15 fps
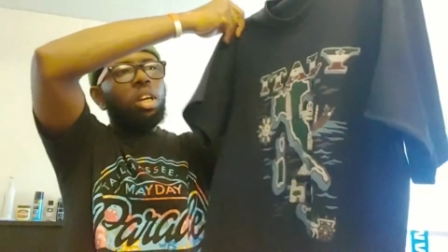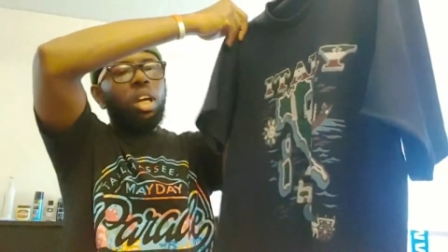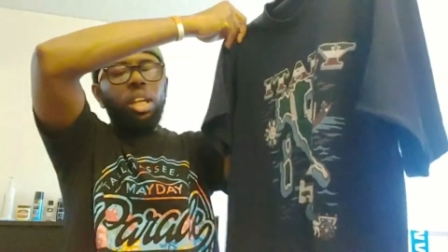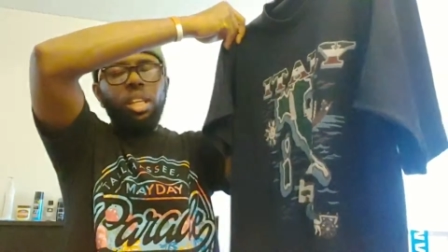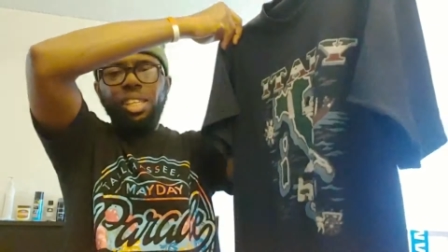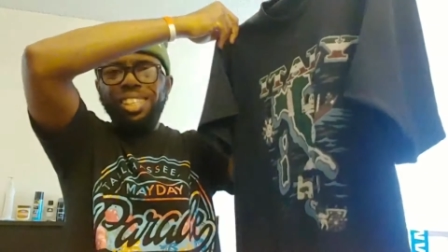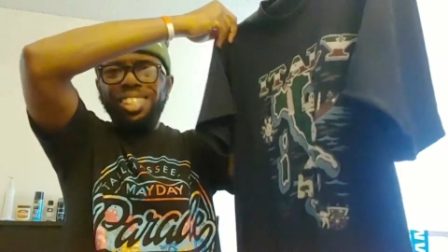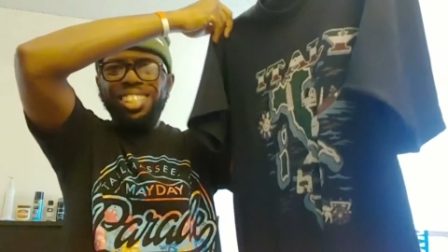
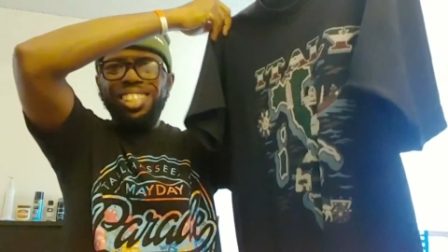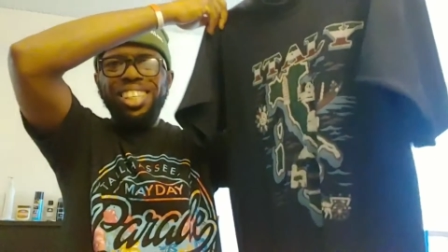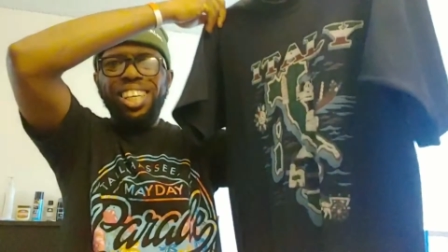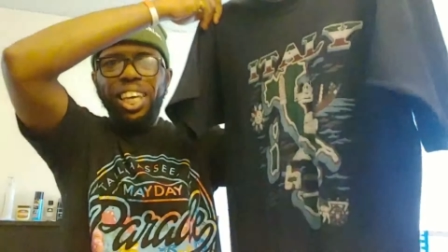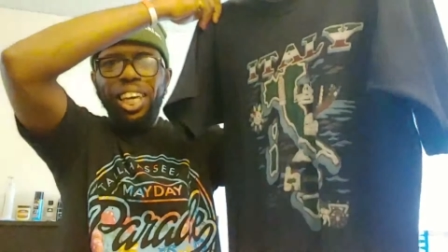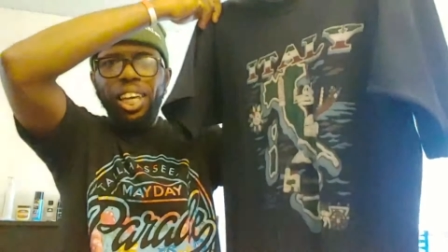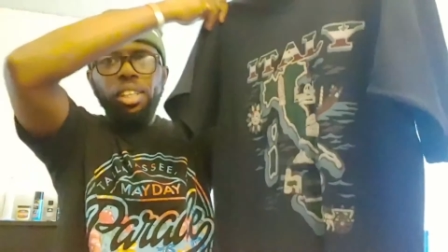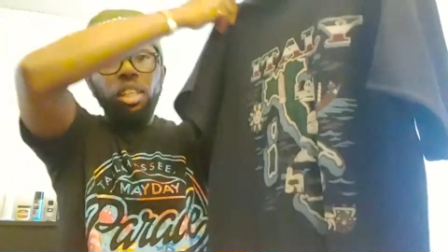This is
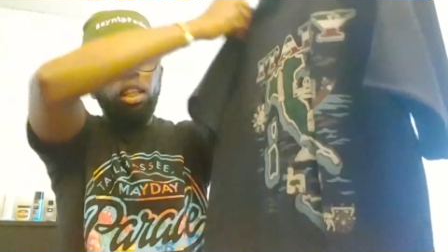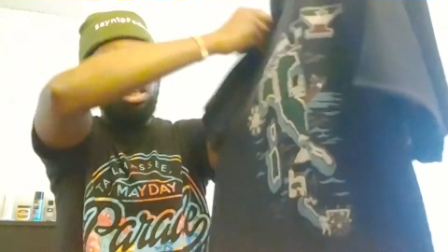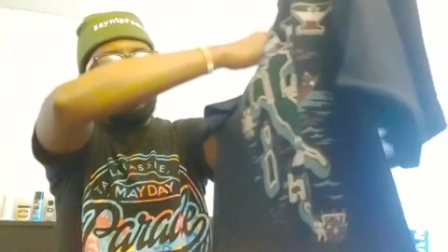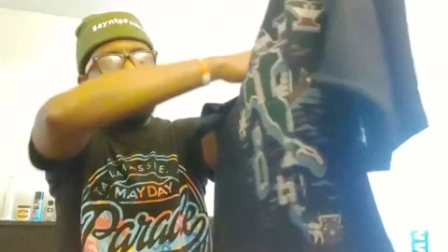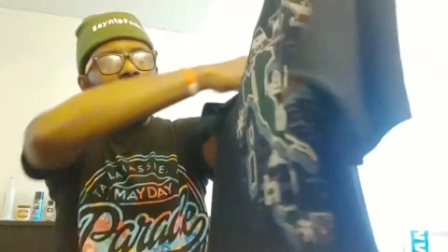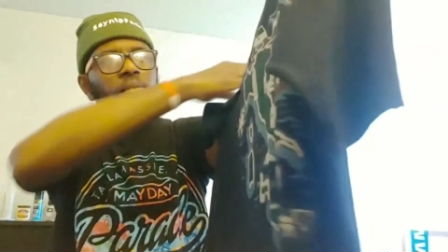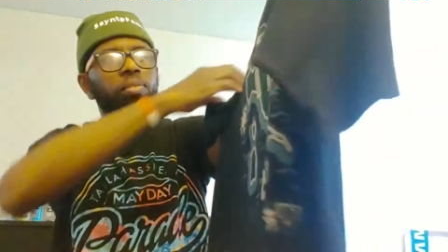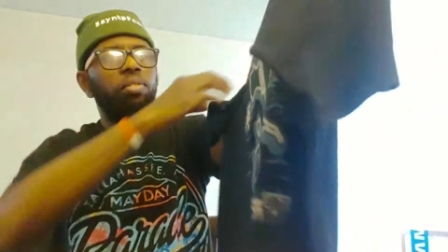
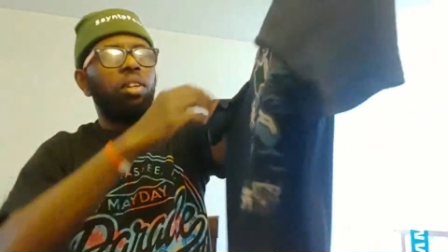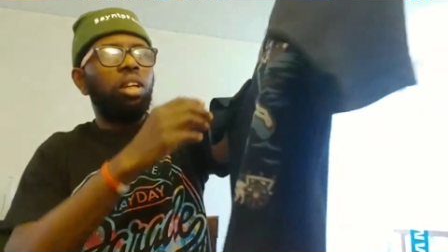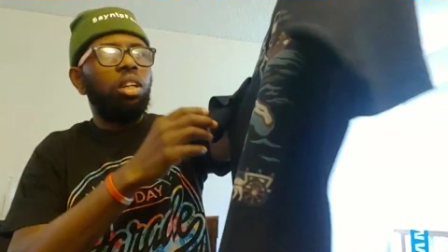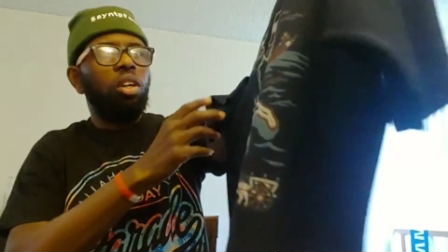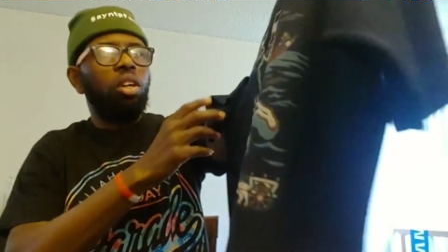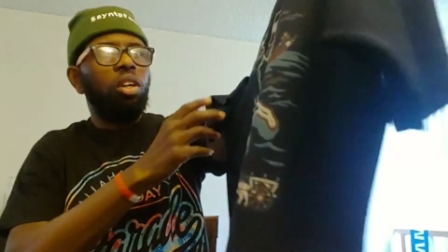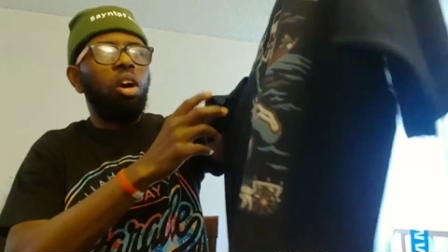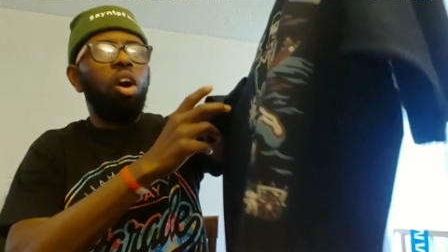Italy.
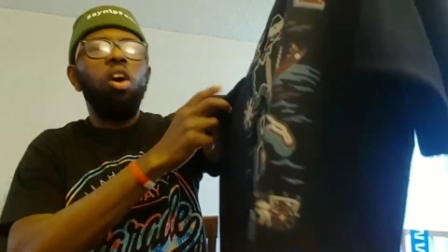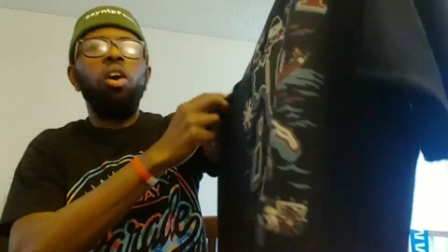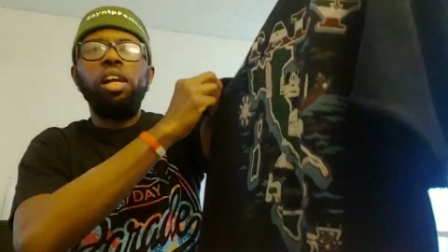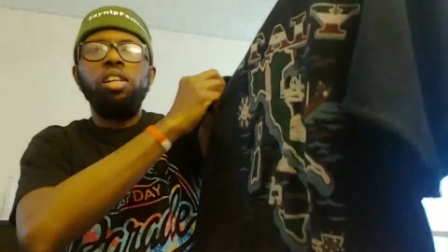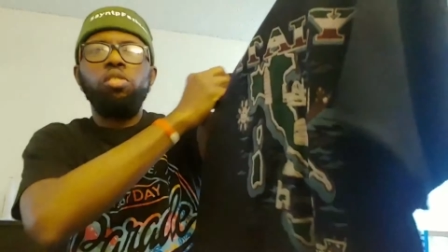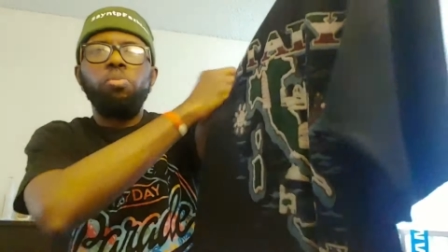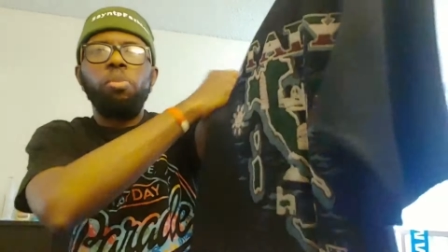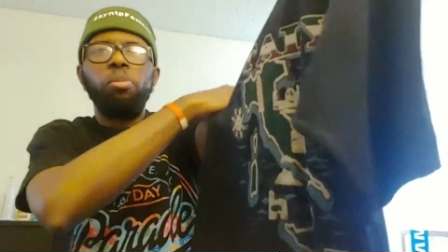Oh, I
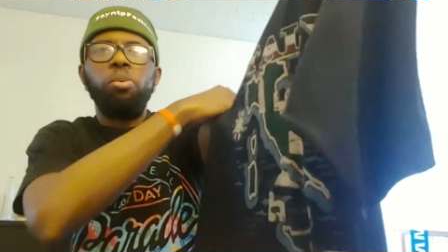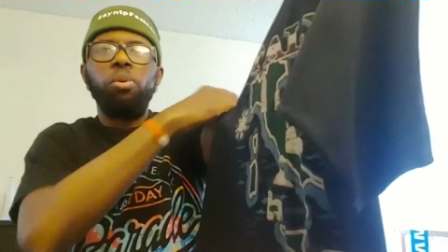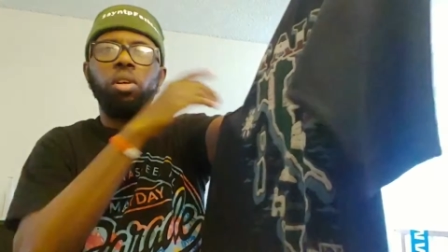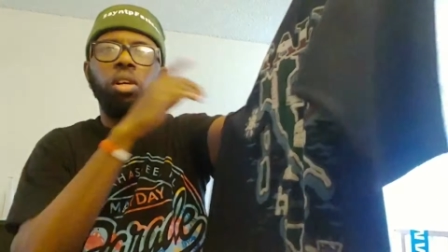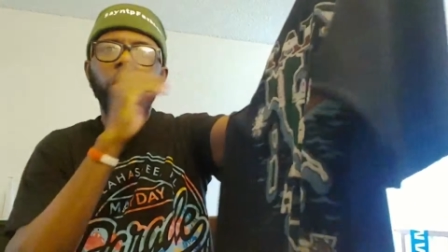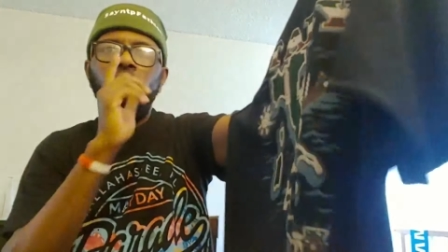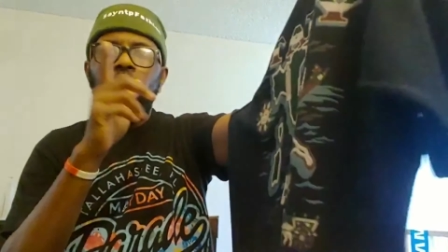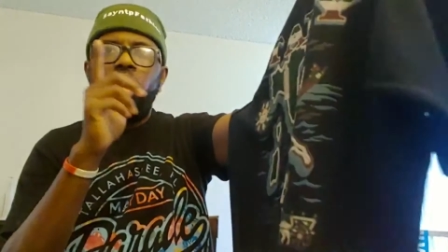just remember
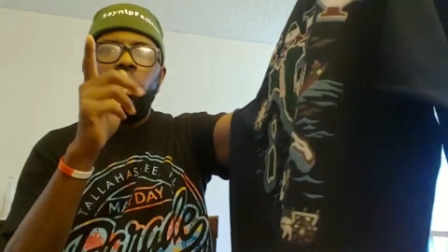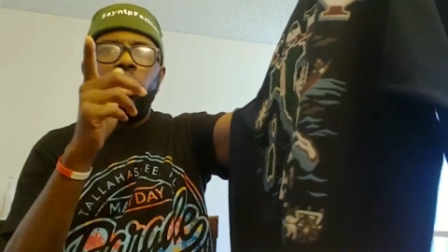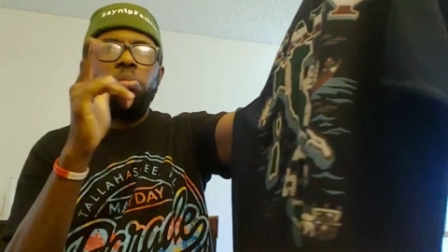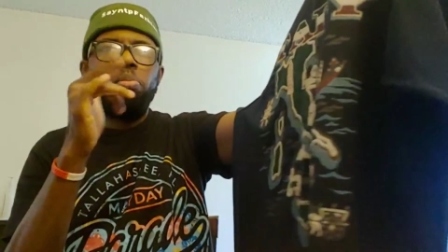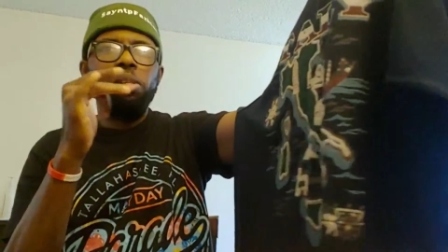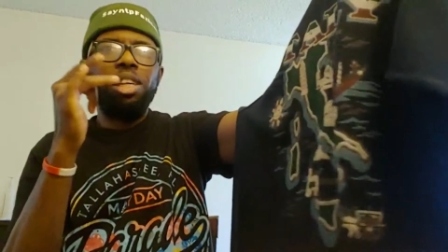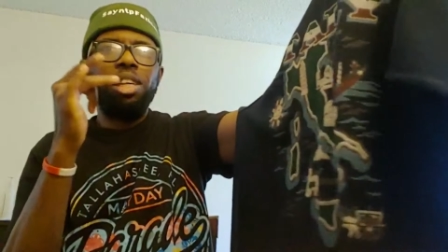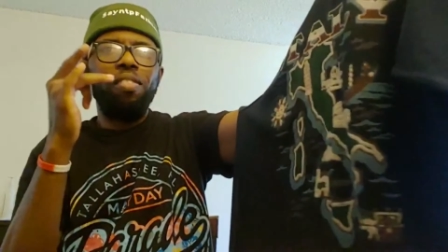the only
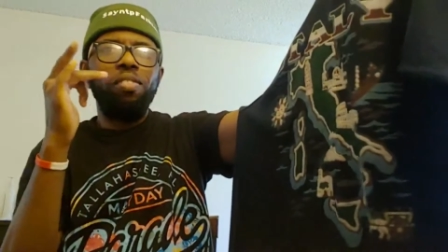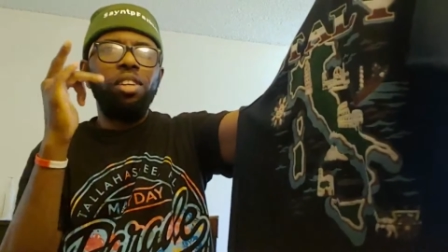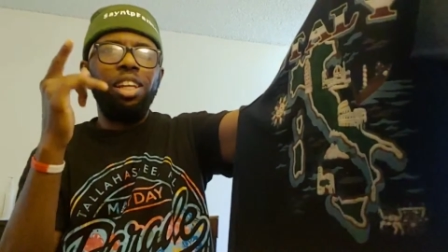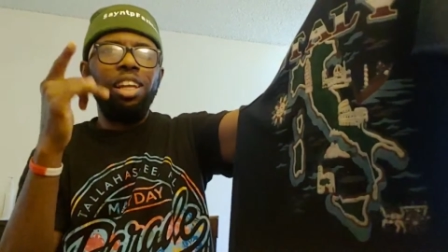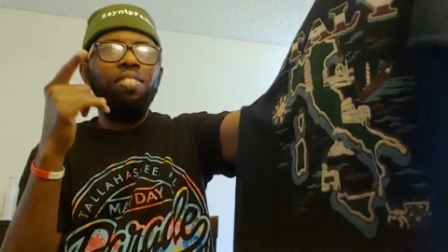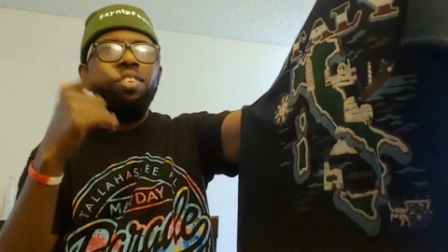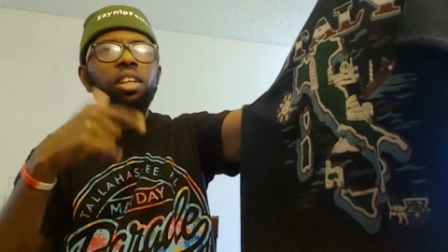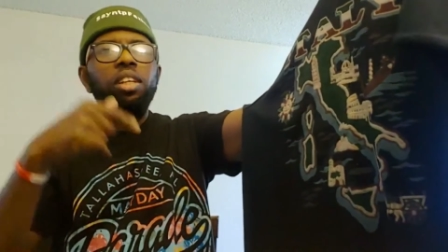place I haven't
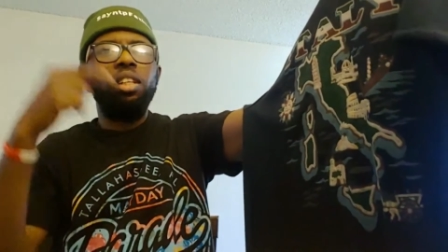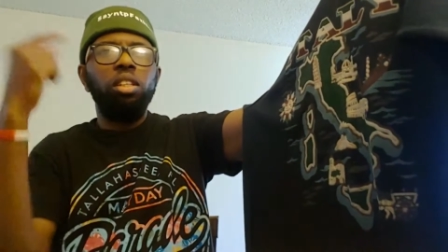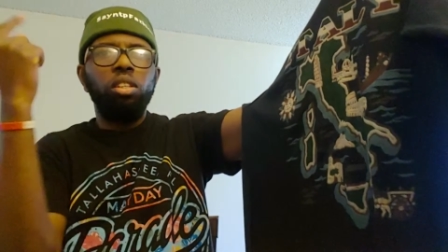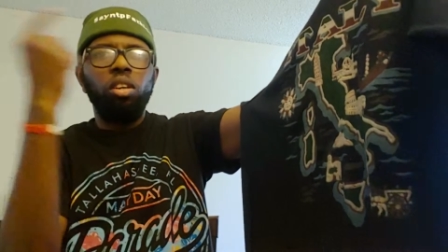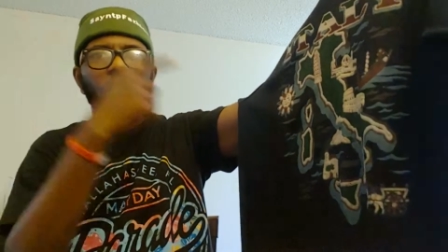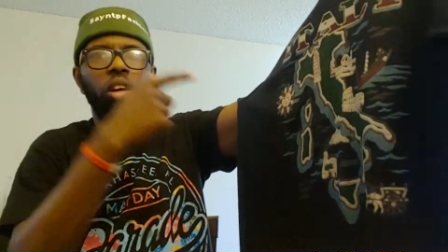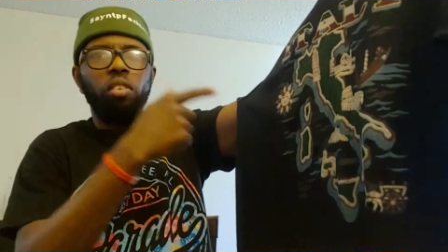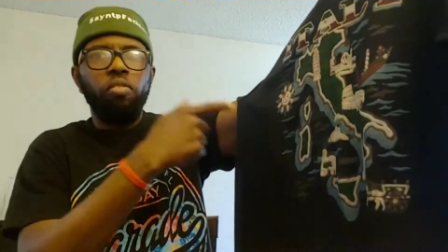lived in
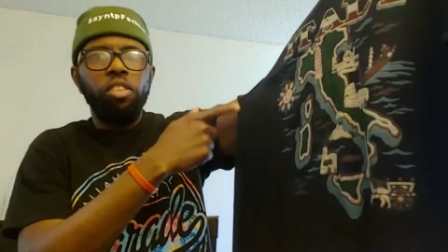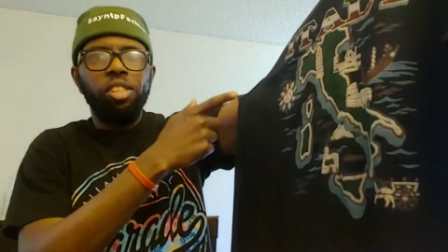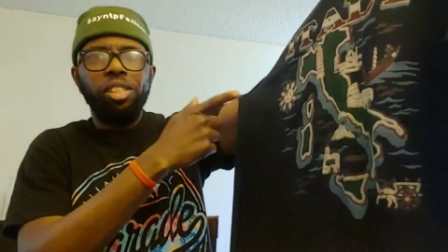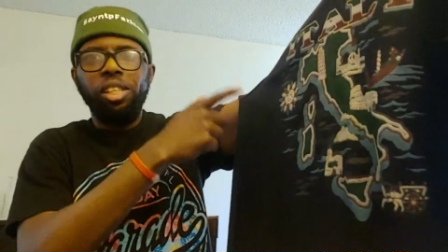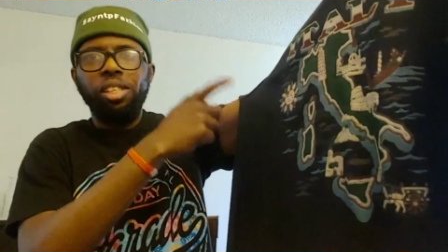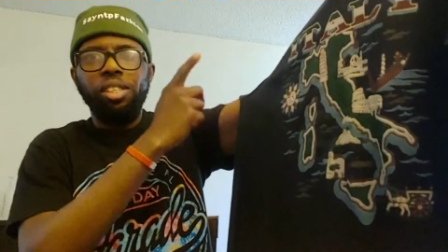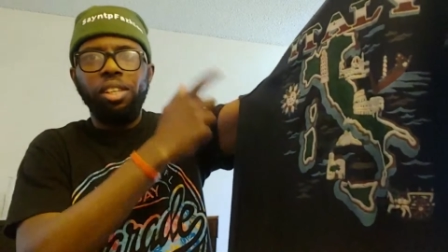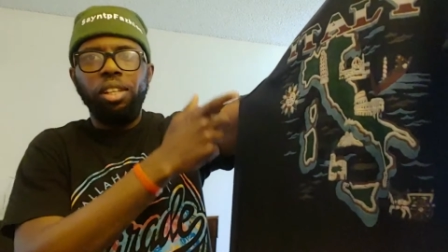or
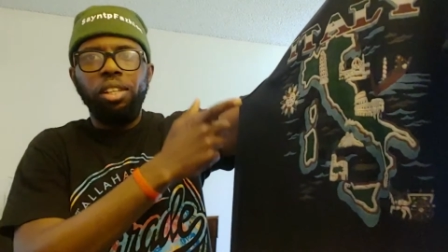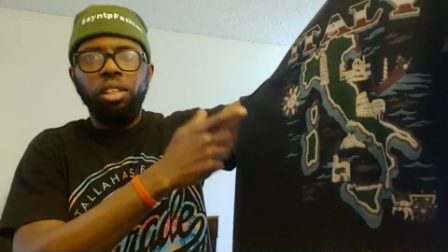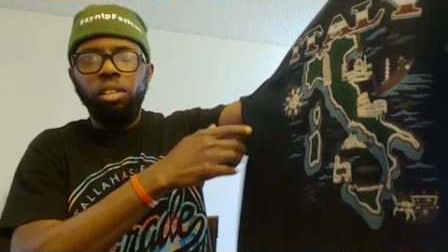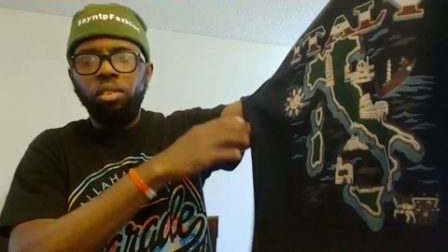visited Italy.